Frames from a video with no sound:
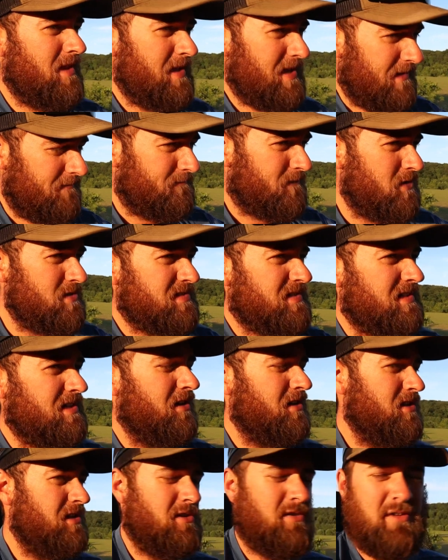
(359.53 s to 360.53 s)
like in first gear,
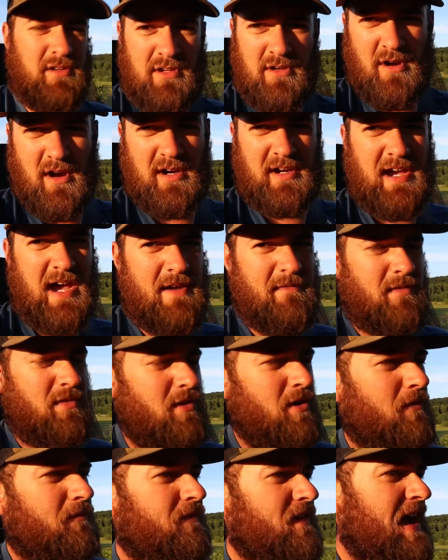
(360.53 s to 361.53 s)
you are kind of a
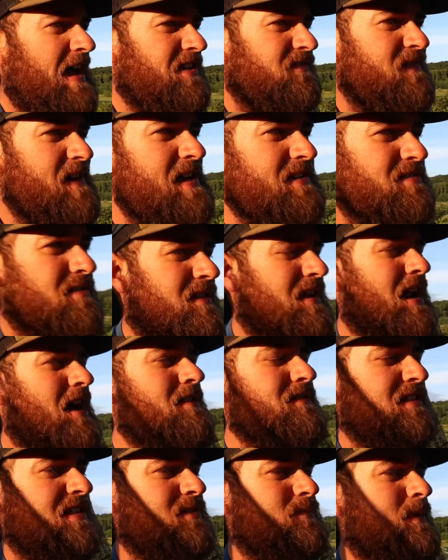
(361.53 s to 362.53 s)
little faster than I
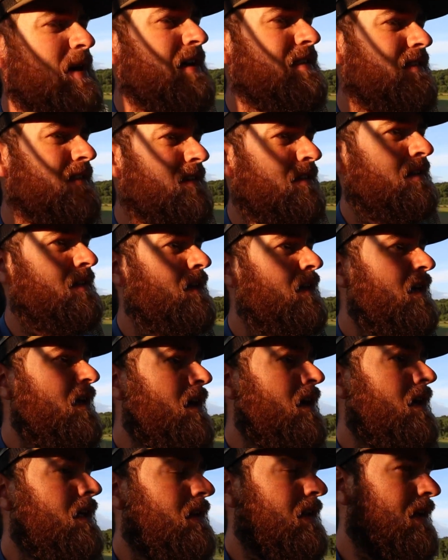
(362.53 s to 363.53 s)
was expecting.
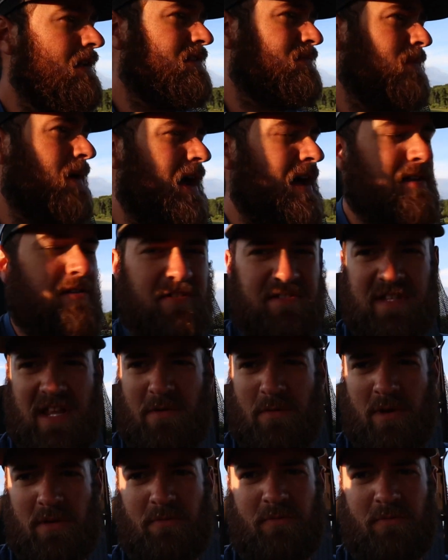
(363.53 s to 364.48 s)
Now, it's my understanding, what